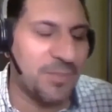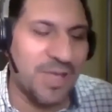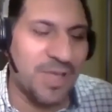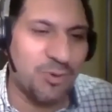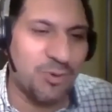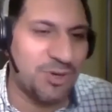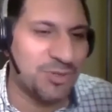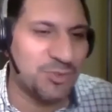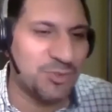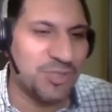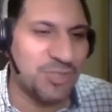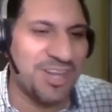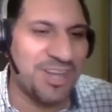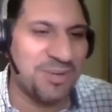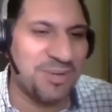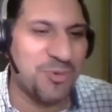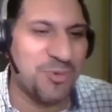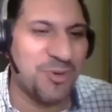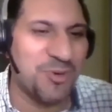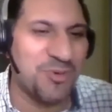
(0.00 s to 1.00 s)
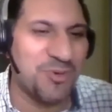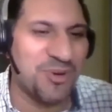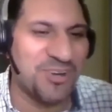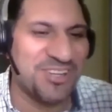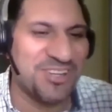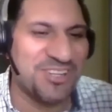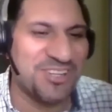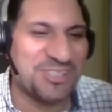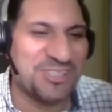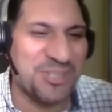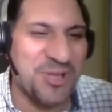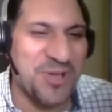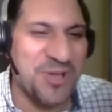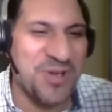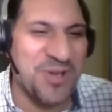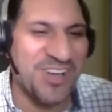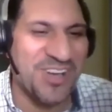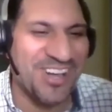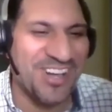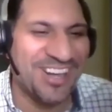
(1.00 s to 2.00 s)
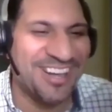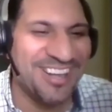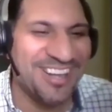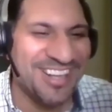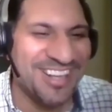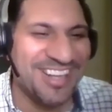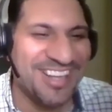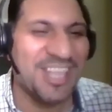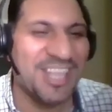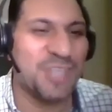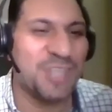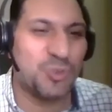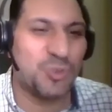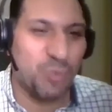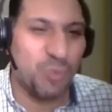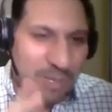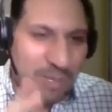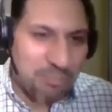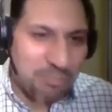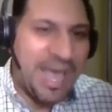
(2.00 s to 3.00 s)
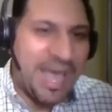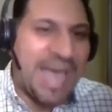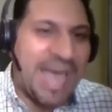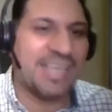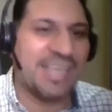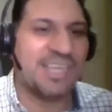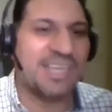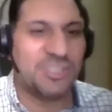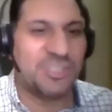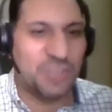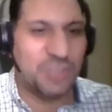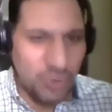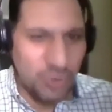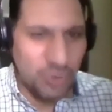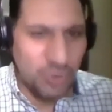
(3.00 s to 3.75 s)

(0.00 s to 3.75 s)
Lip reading: I wouldn't say any more words. So it's one package,